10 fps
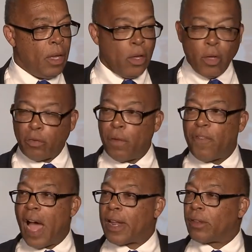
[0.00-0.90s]
You know, as we
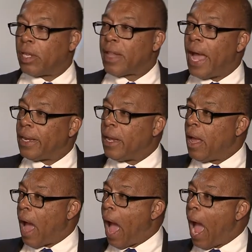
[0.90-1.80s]
found out tonight,
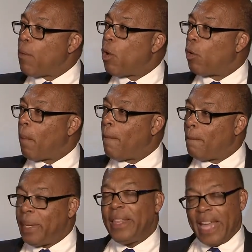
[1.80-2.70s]
I won't
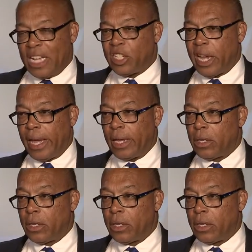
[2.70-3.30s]
be that change.